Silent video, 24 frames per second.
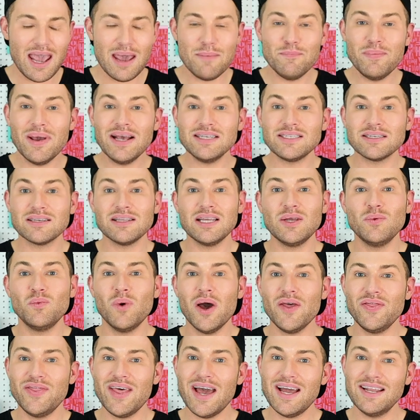And basically
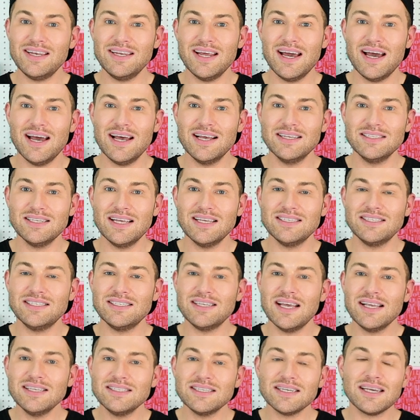what that does is
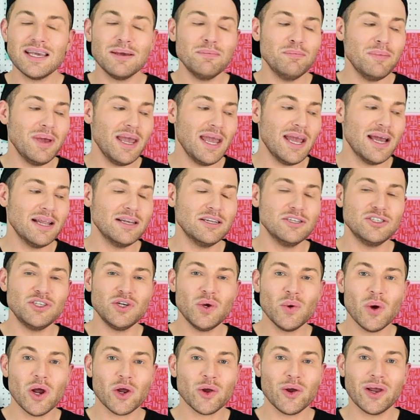sends a command
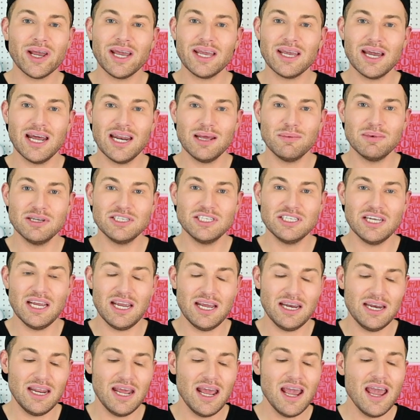to our Cricut cutting
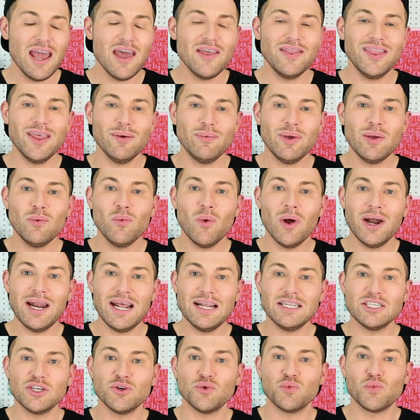machine that we
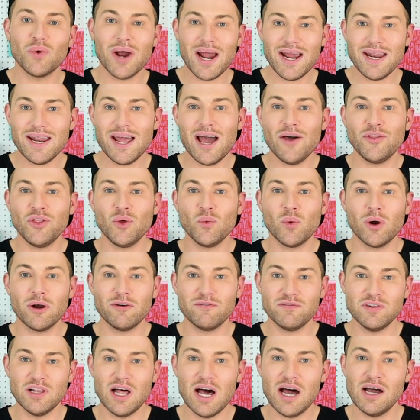wanted to write out the word
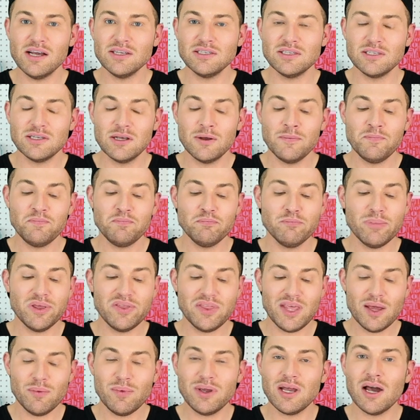floss, but
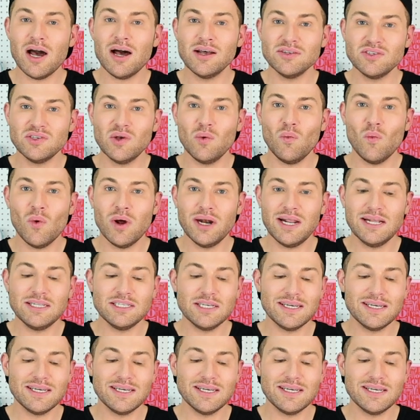then we also wanted